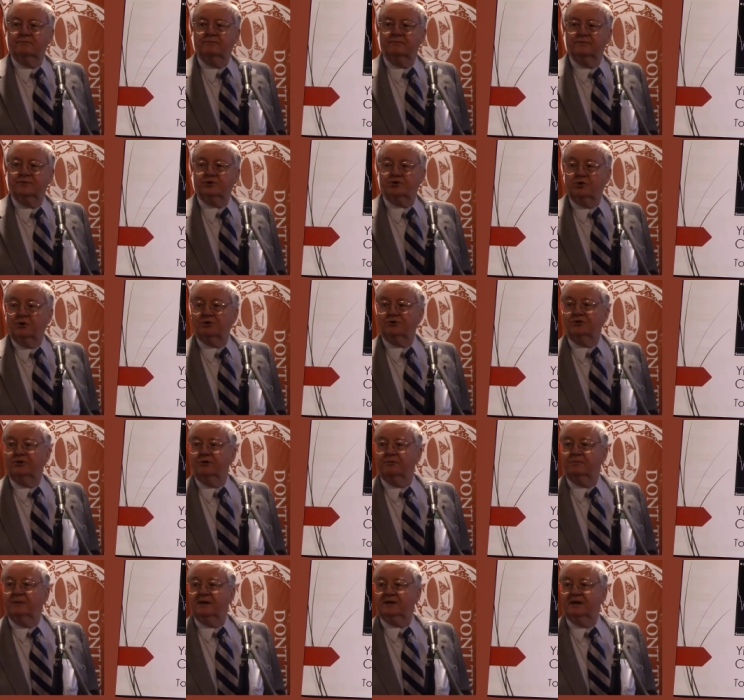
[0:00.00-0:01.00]
short
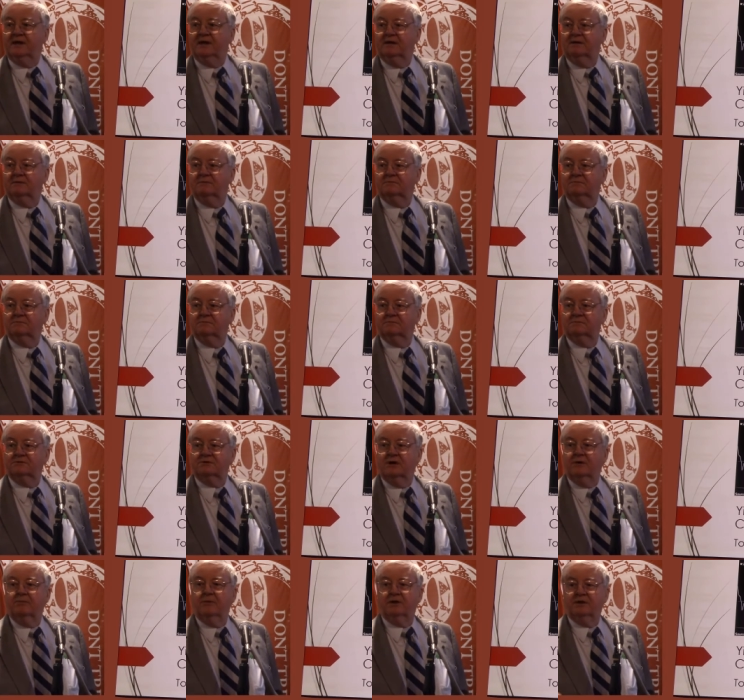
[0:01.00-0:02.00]
term money,
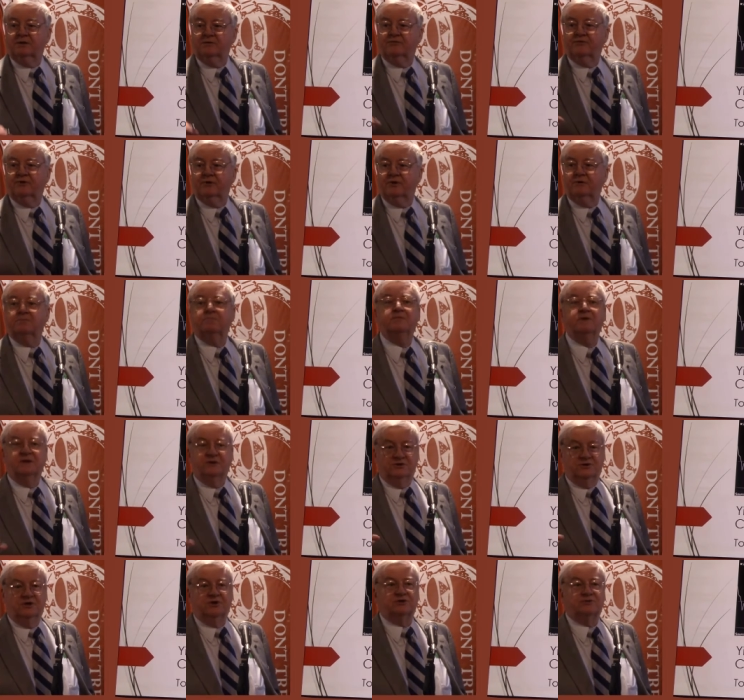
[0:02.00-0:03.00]
say money for
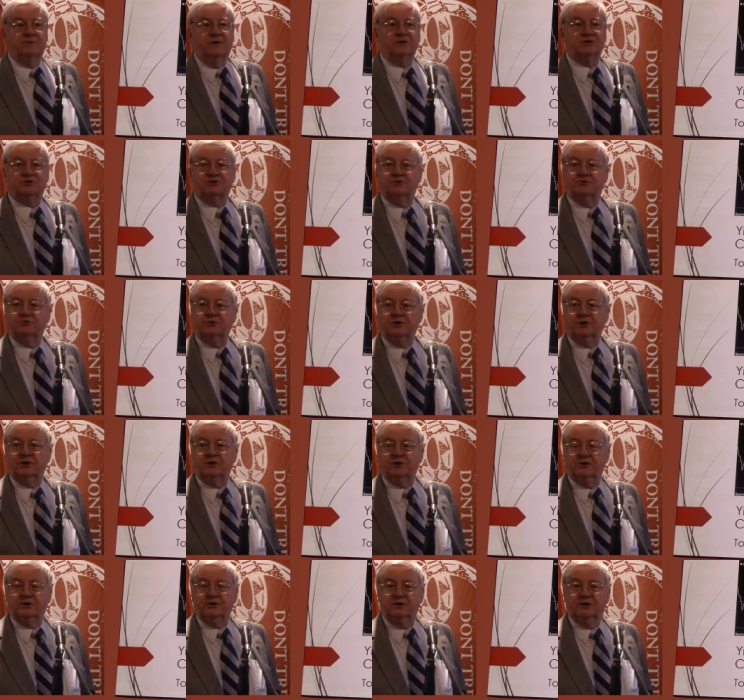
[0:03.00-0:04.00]
six months to a
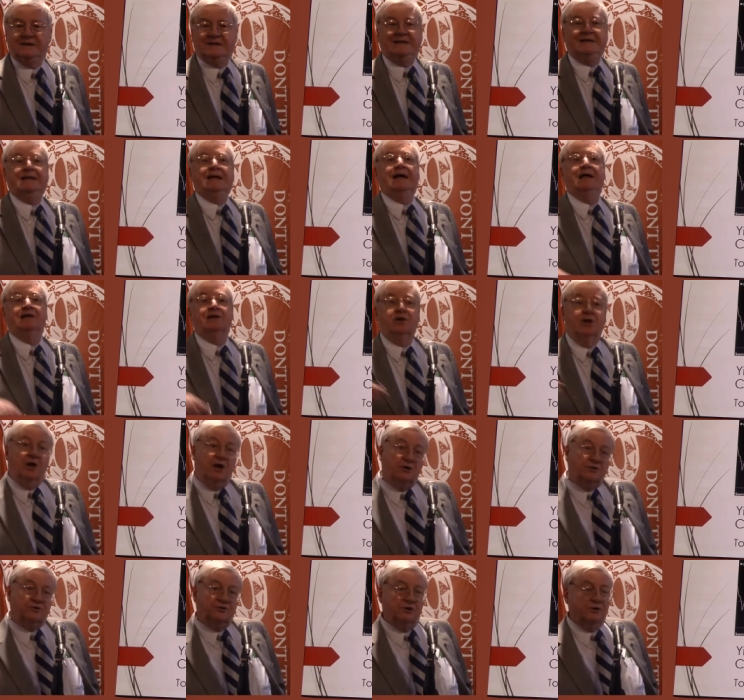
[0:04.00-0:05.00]
year, and
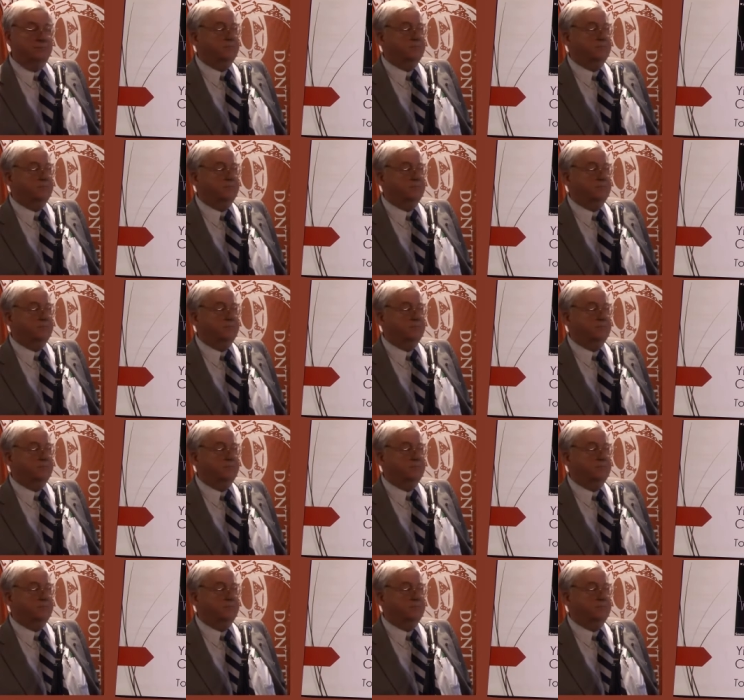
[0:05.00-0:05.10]
long term